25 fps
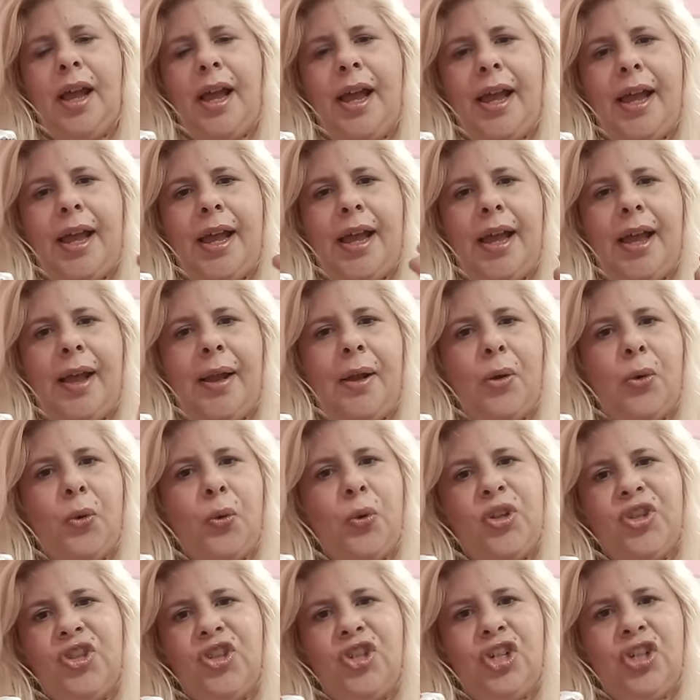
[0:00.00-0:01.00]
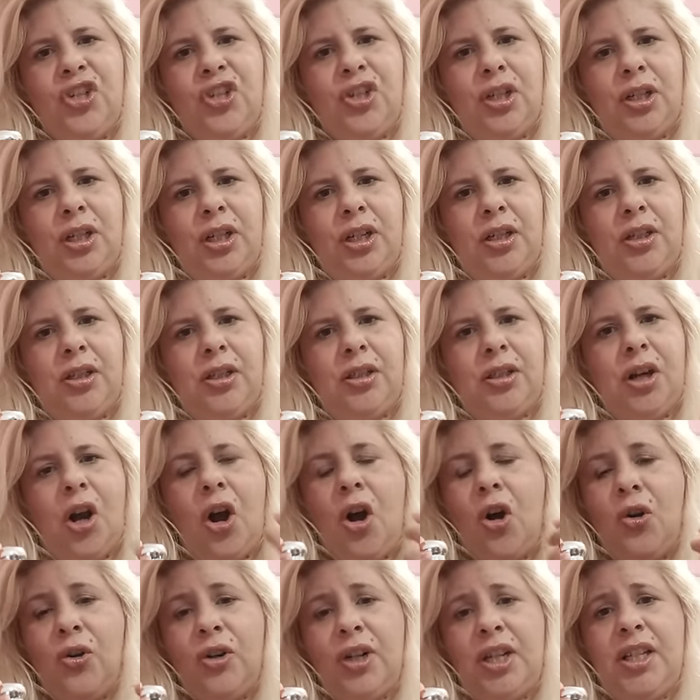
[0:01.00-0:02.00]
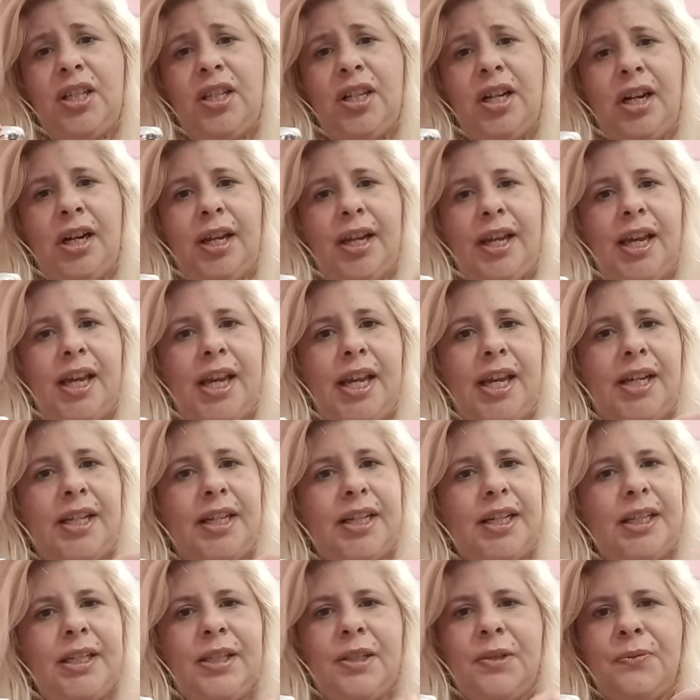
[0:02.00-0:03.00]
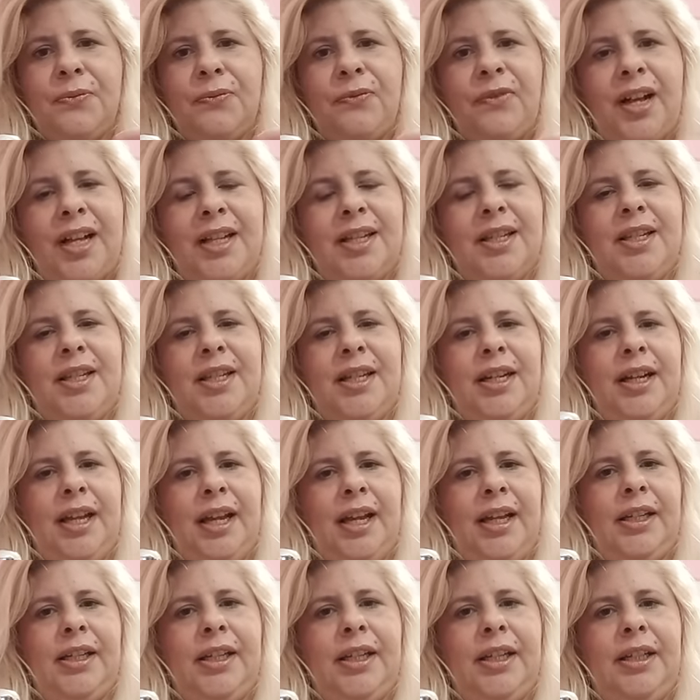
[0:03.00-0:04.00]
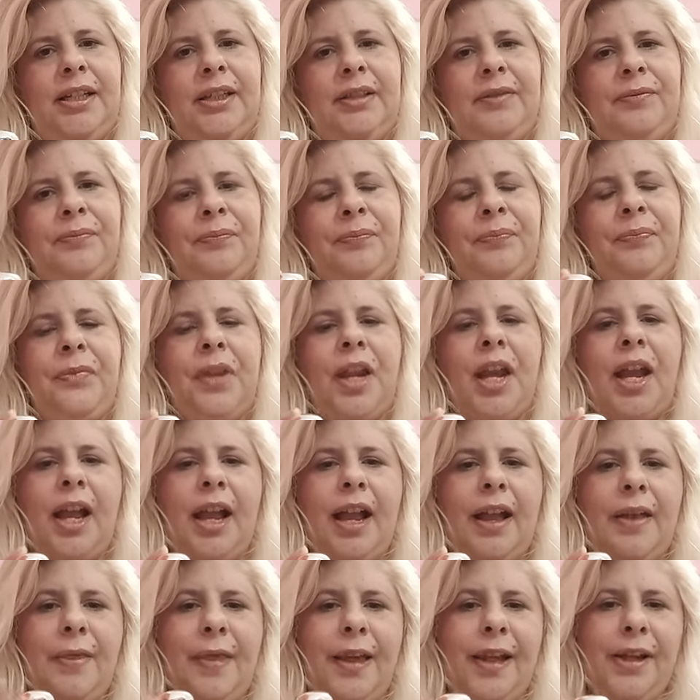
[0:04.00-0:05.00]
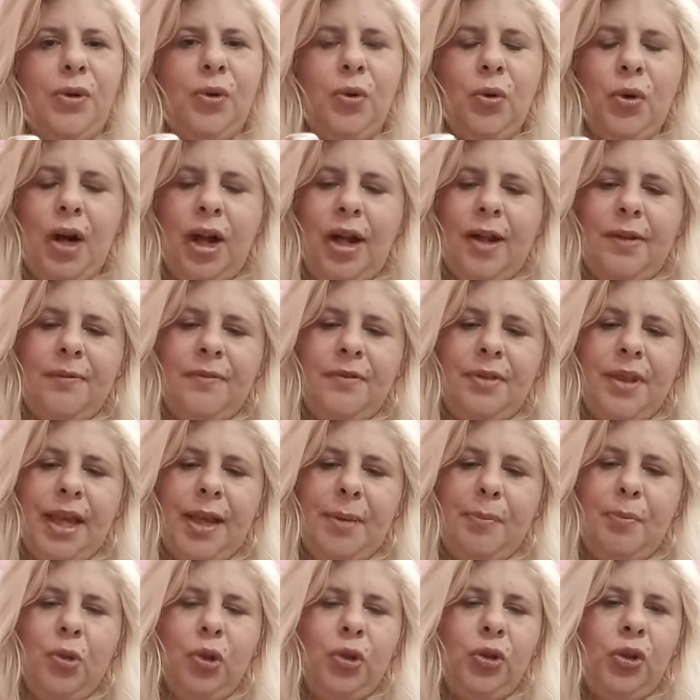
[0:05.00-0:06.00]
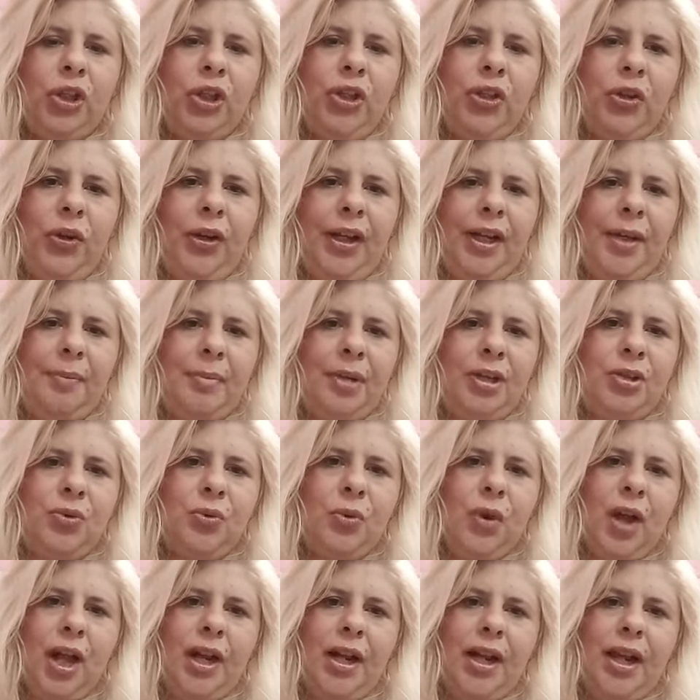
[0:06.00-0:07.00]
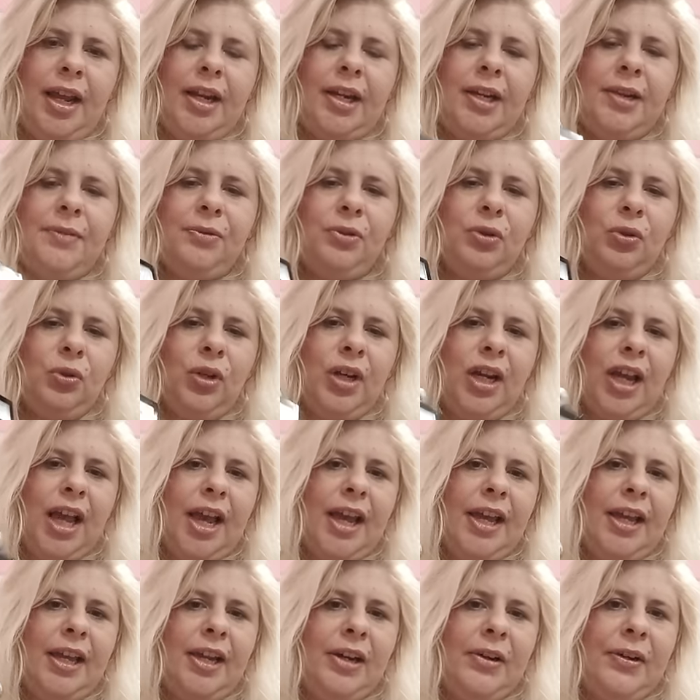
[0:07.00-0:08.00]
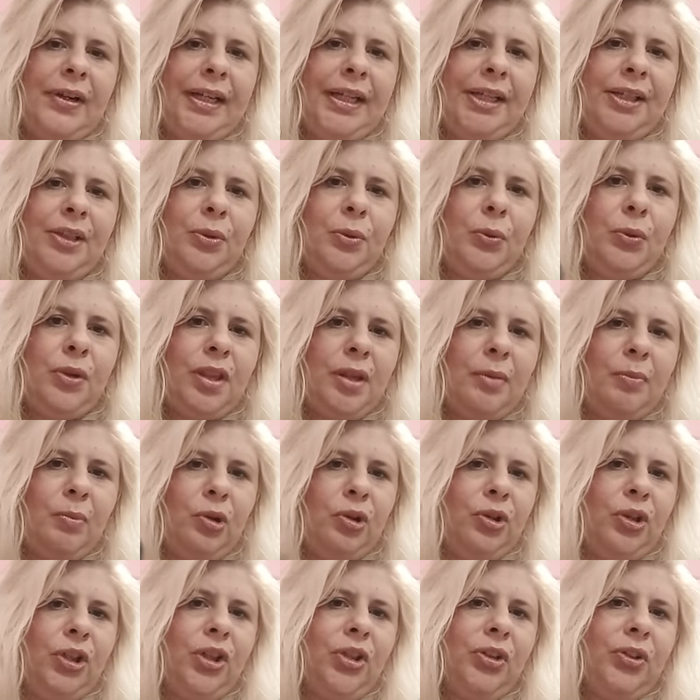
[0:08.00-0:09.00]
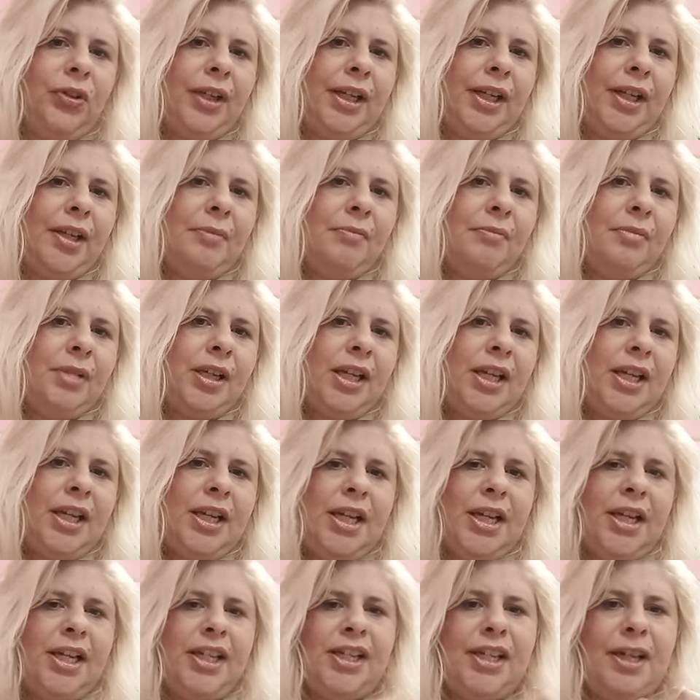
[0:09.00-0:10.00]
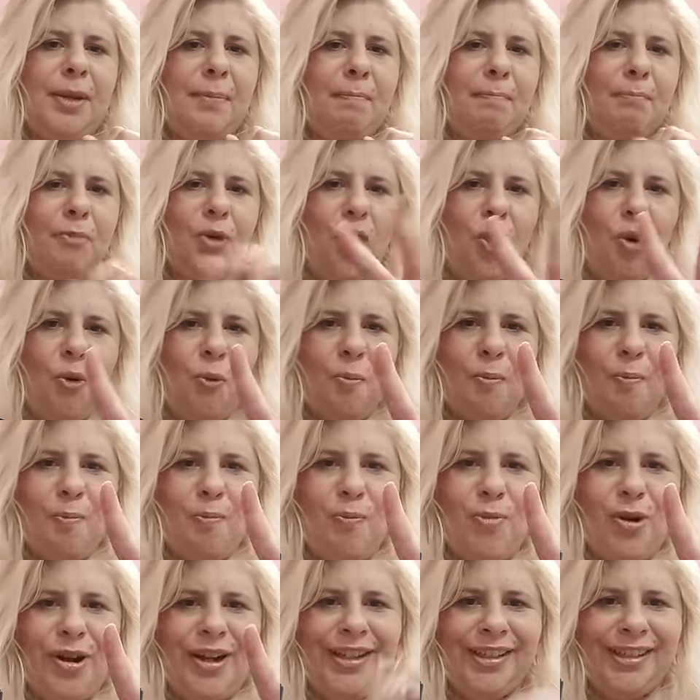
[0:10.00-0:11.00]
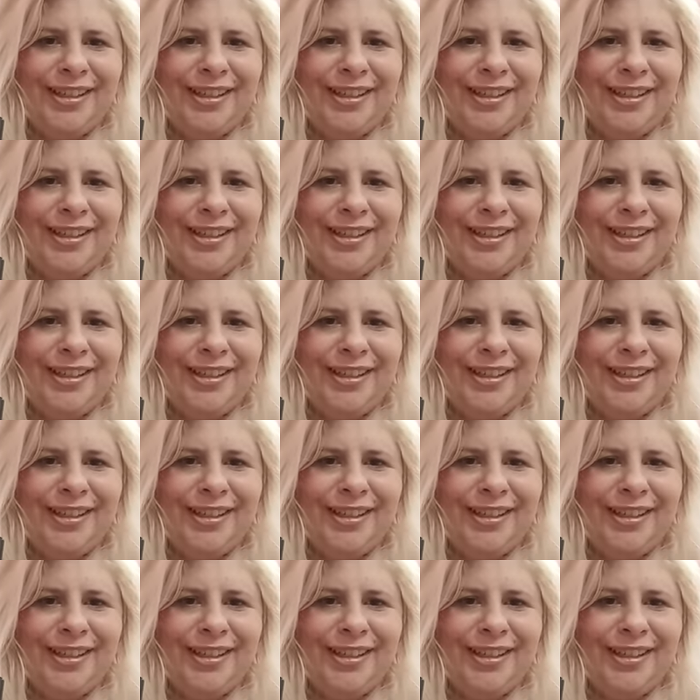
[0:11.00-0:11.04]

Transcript: with ginger. Honestly, it is fascinating. And they do have the body cream as well. And if you layer it with the body cream, it's a bomb.